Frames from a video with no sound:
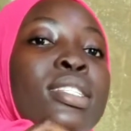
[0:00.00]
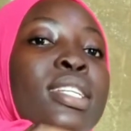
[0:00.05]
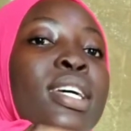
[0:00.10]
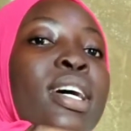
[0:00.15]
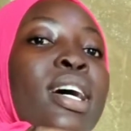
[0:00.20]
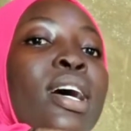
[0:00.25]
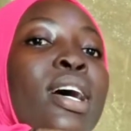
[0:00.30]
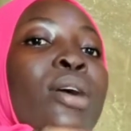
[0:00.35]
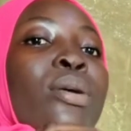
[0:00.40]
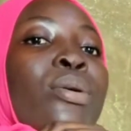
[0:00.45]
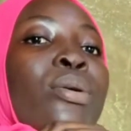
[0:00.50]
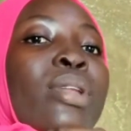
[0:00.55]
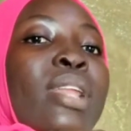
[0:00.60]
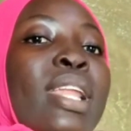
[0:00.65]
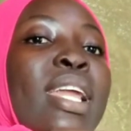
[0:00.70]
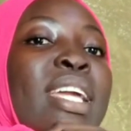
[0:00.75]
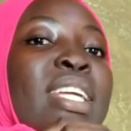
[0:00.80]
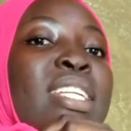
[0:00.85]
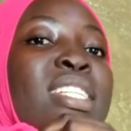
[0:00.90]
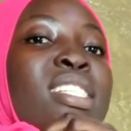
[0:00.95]

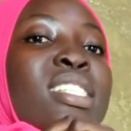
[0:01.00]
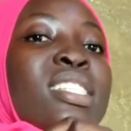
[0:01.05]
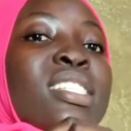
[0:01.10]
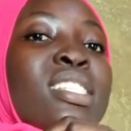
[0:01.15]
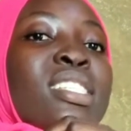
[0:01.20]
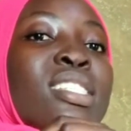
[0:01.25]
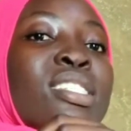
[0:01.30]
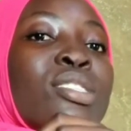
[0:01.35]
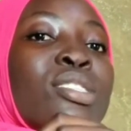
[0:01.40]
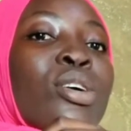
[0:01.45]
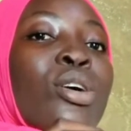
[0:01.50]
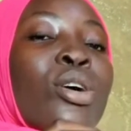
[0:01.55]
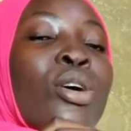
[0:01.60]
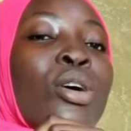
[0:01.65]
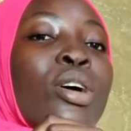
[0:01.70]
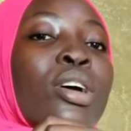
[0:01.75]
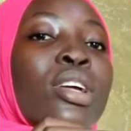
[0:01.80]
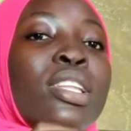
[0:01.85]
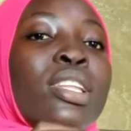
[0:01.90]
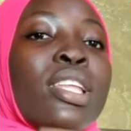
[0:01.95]
down like this,
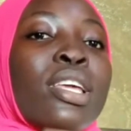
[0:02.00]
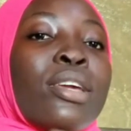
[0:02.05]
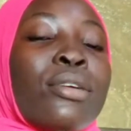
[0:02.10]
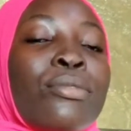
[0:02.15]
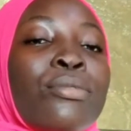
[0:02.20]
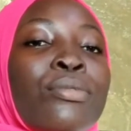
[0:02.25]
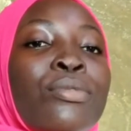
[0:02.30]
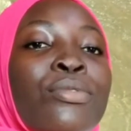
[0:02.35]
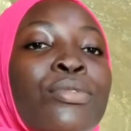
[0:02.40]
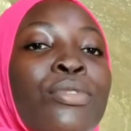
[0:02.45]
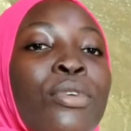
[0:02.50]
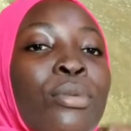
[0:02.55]
then